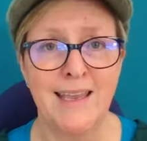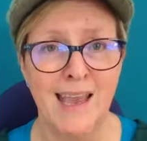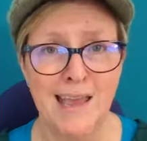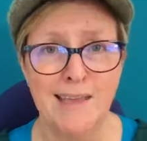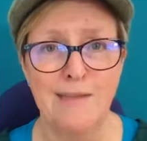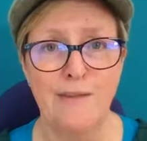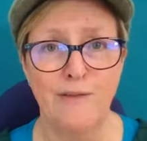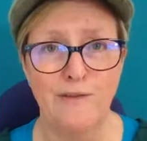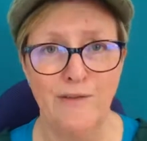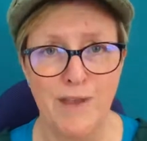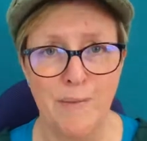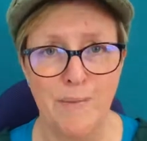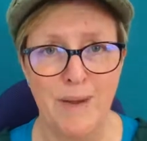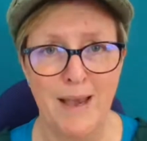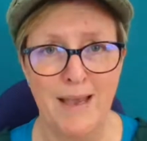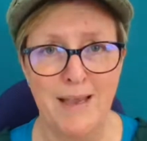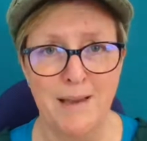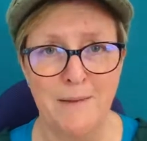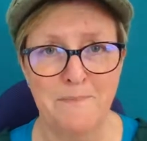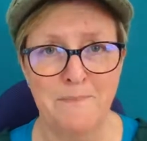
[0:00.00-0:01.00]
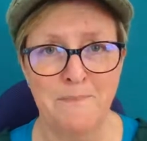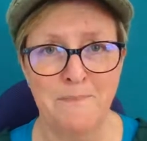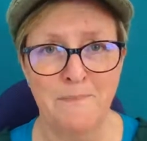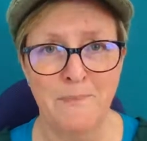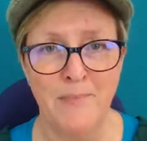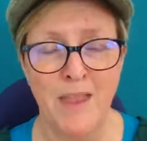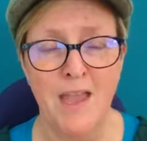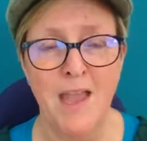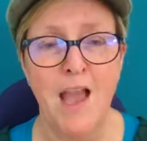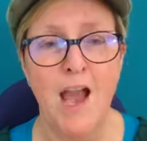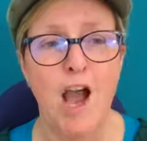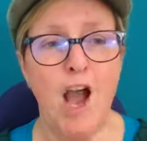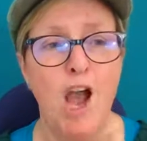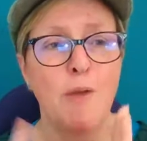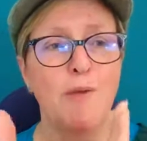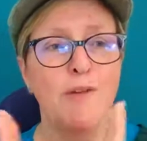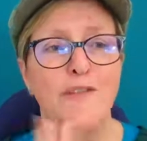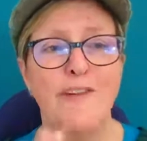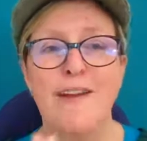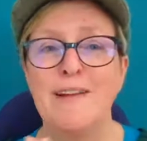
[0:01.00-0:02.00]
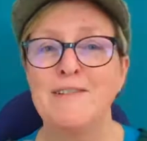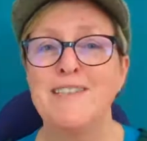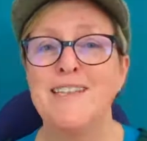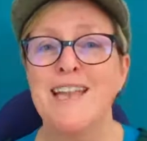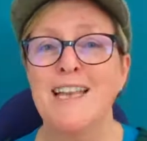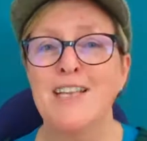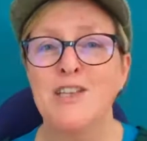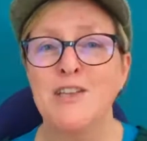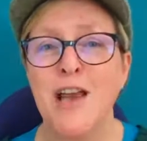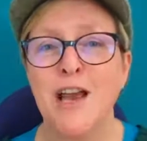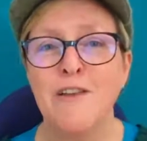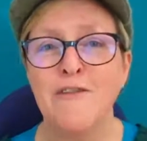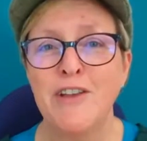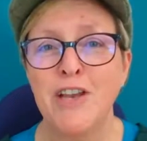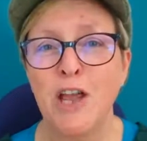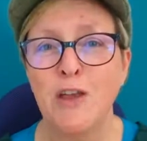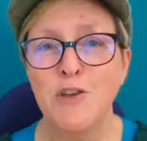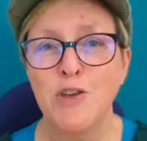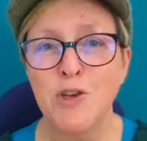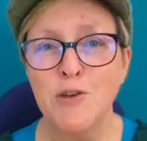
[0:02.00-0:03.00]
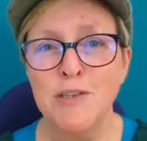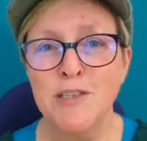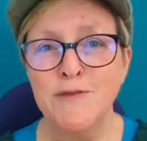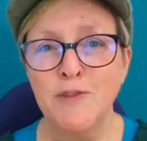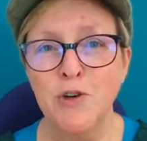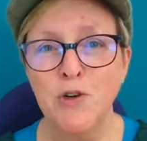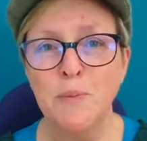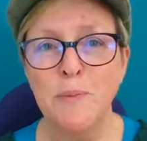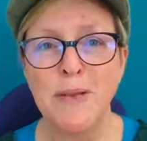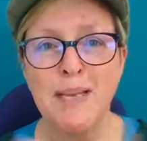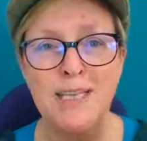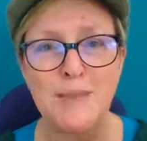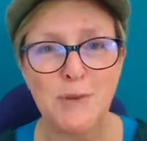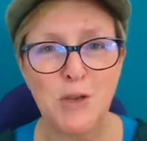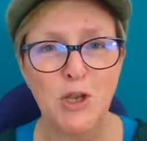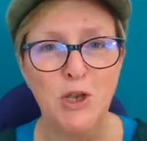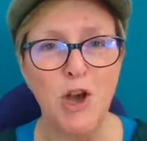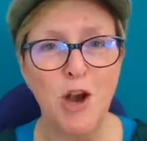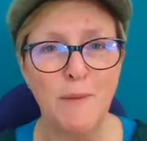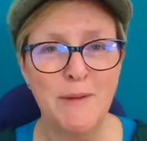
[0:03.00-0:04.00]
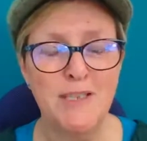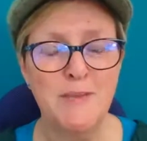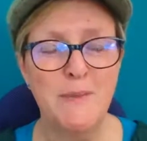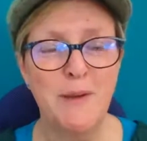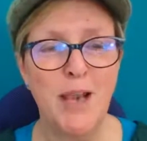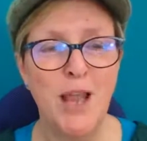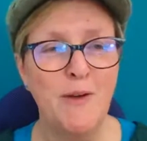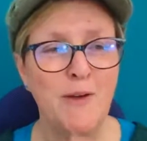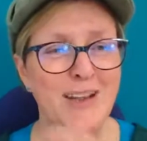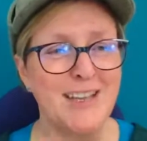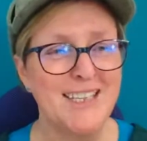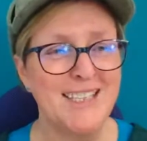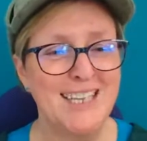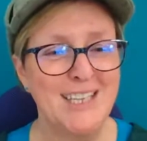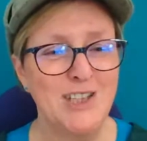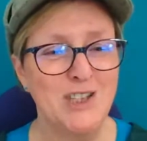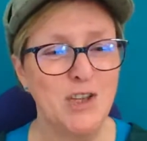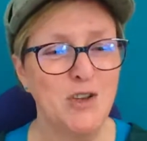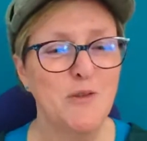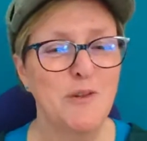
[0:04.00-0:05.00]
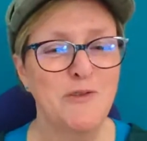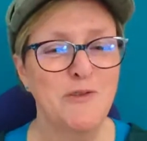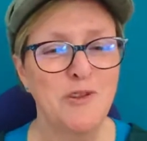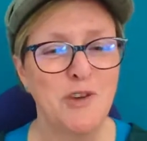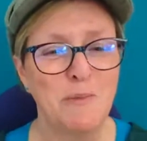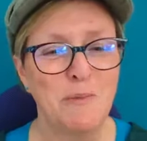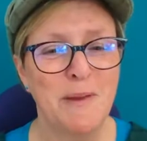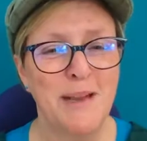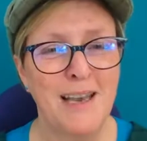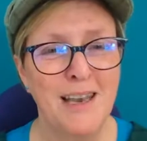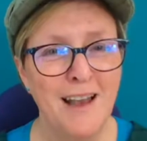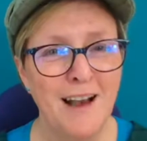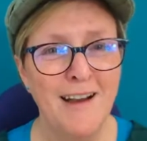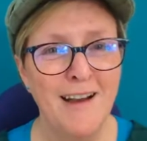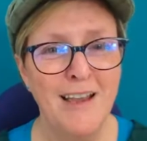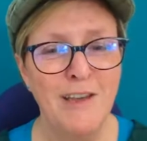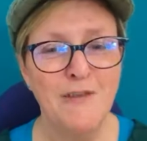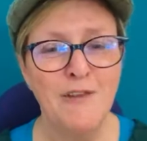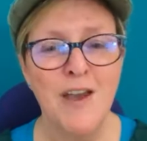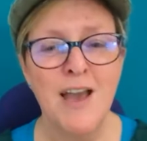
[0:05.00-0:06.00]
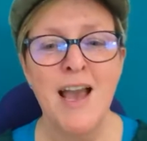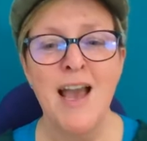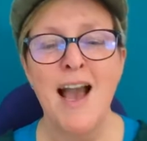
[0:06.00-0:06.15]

get the feedback. Hope you found today's video useful. Please put your comments below. I can see 2 have joined me live.